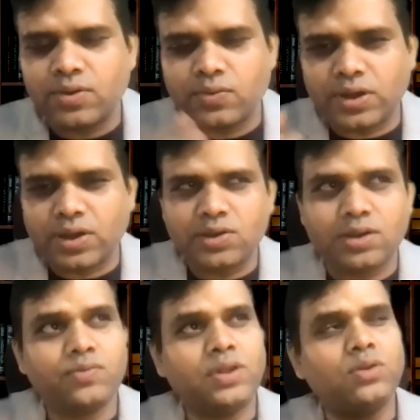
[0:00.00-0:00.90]
for a
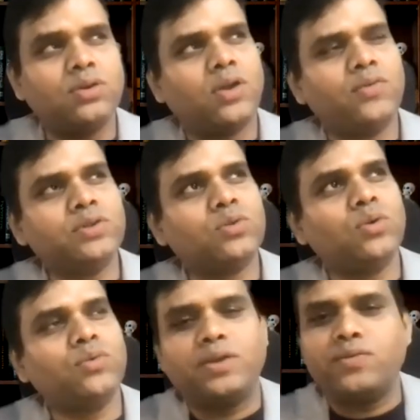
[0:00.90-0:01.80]
vacation, we always
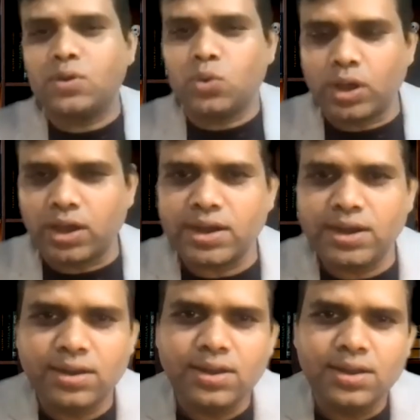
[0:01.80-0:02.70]
know where we are going,
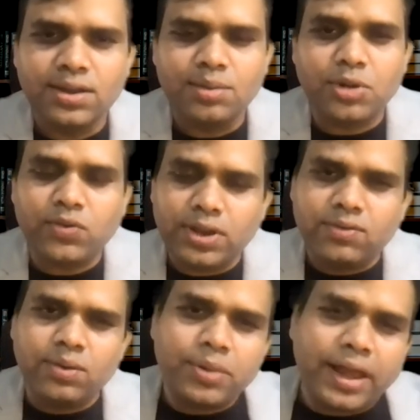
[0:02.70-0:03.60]
right? But we
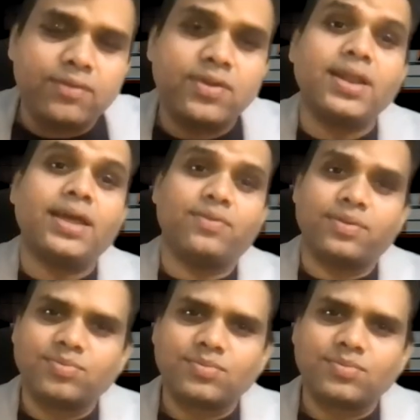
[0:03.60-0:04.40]
never plan for our life.